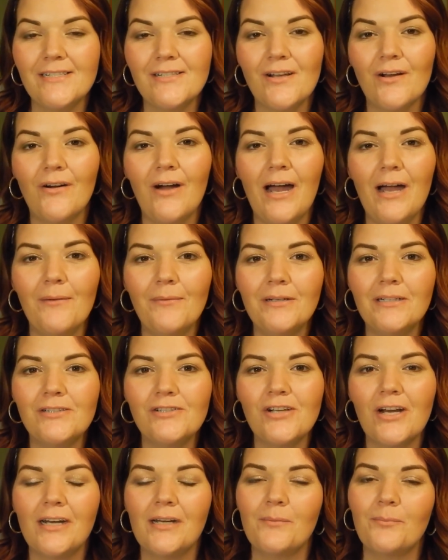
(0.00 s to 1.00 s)
So I want
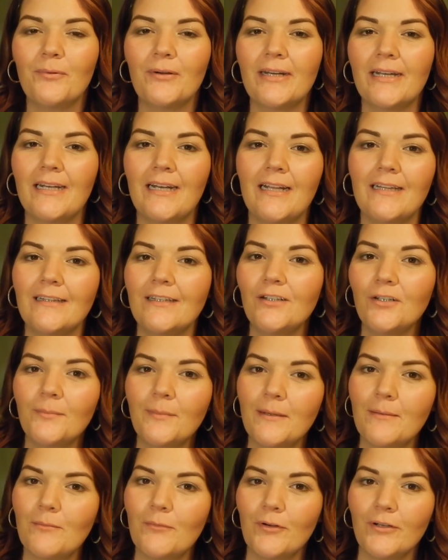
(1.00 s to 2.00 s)
to try to bring it a little
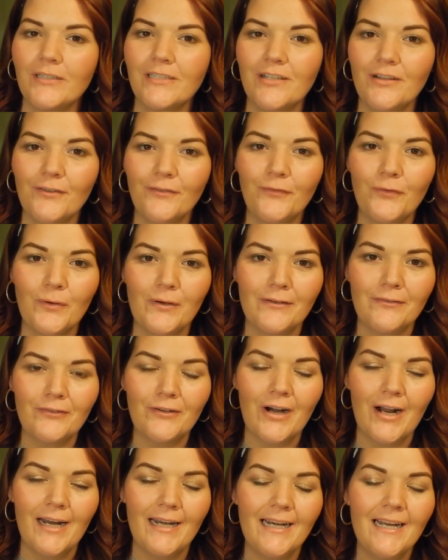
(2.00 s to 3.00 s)
bit more to the
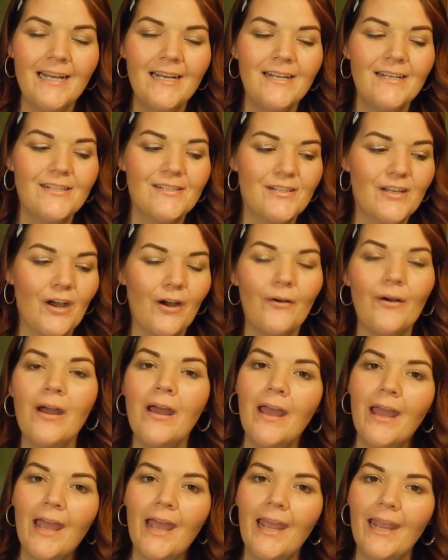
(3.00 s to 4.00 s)
forefront. So
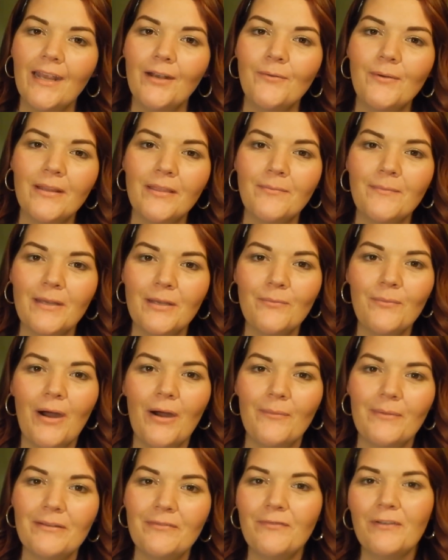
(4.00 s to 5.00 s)
hang with me
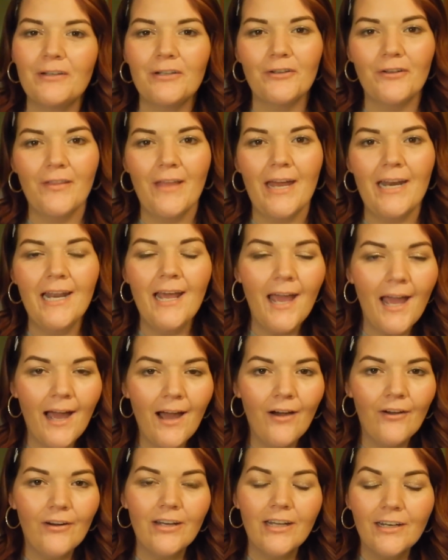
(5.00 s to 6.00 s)
while we figure that
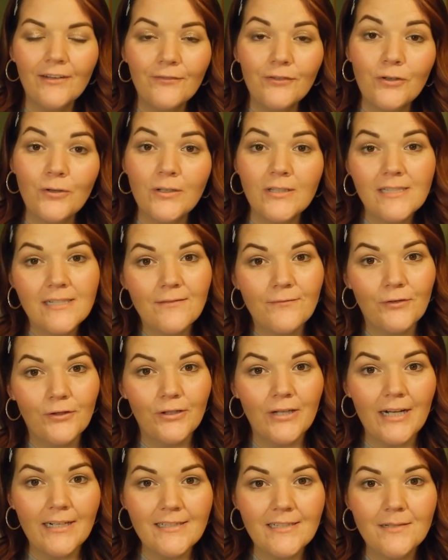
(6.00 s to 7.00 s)
out. And of course, if you're
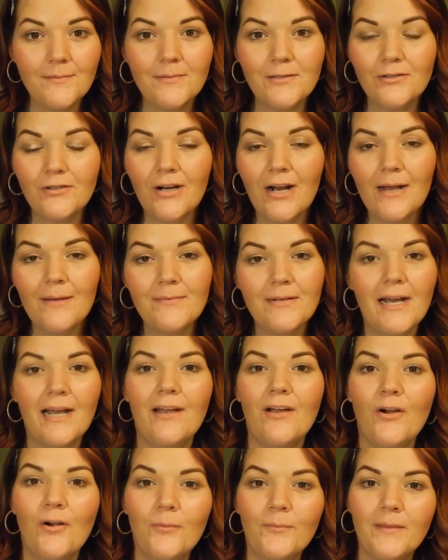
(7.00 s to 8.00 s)
not subscribed, I
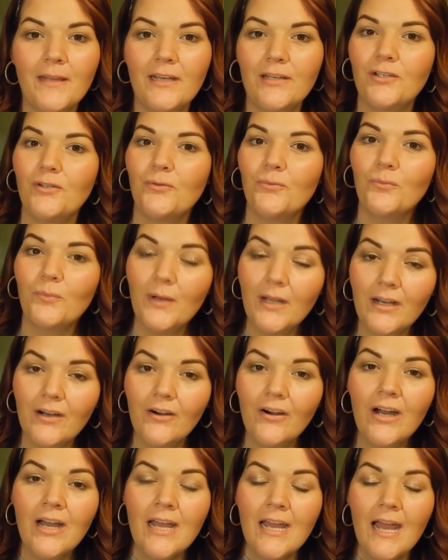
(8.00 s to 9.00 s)
hope that you
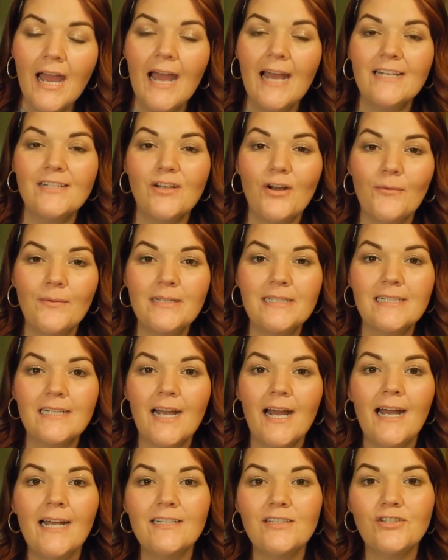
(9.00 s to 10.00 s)
will. As always,
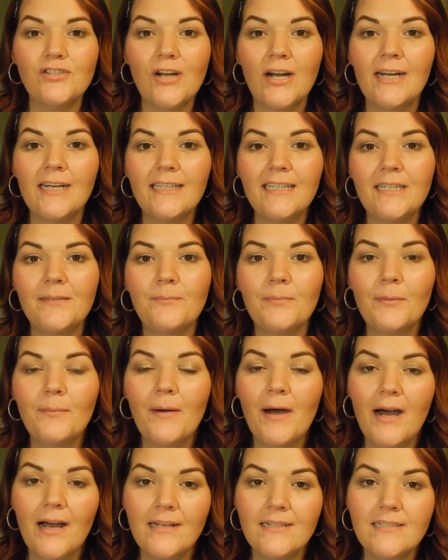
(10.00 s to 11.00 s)
guys, try to keep a
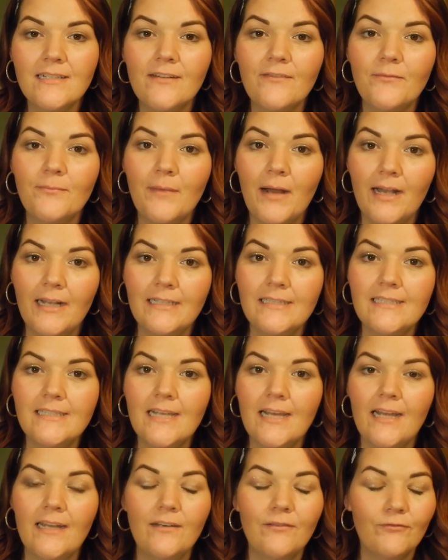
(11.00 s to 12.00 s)
positive
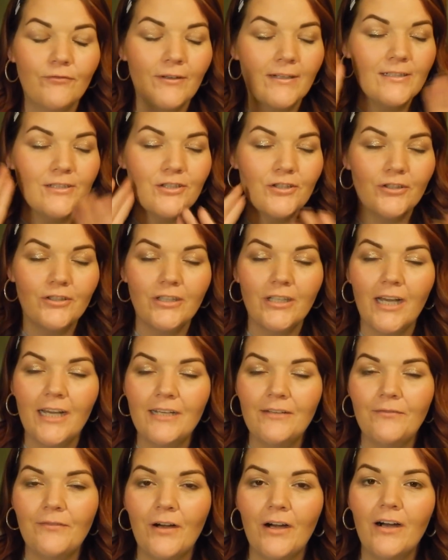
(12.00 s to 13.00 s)
mindset. Rid your
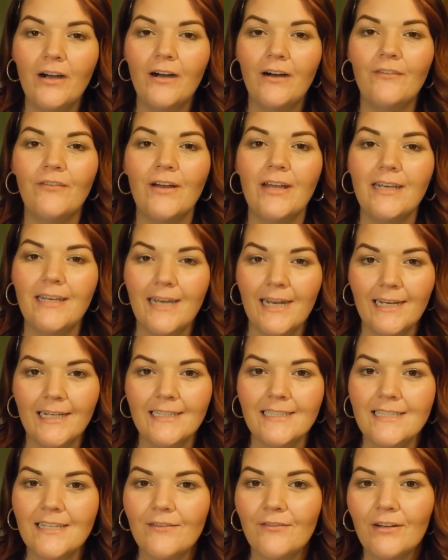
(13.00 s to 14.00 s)
life of
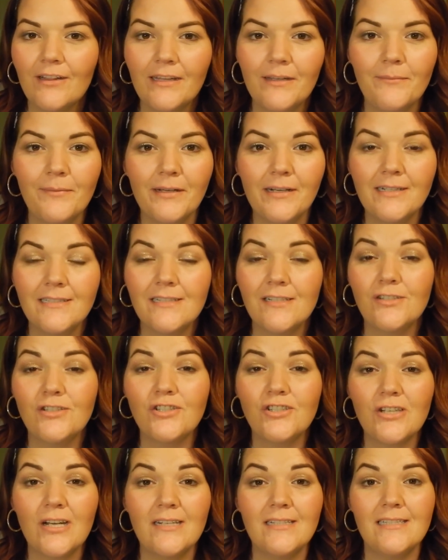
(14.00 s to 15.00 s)
negativity because it's
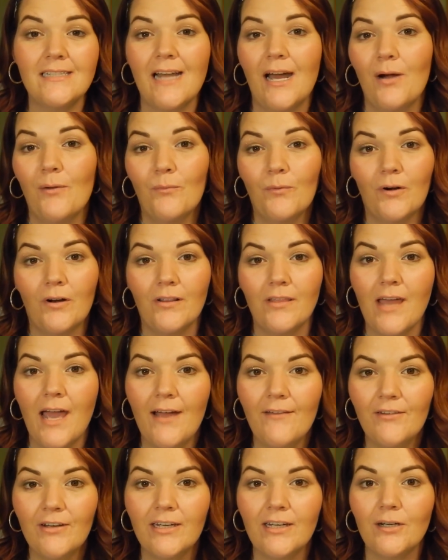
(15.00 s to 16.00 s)
just not worth
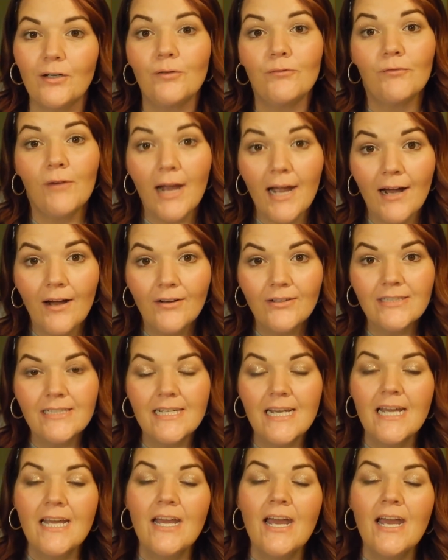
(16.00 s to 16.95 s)
having it around.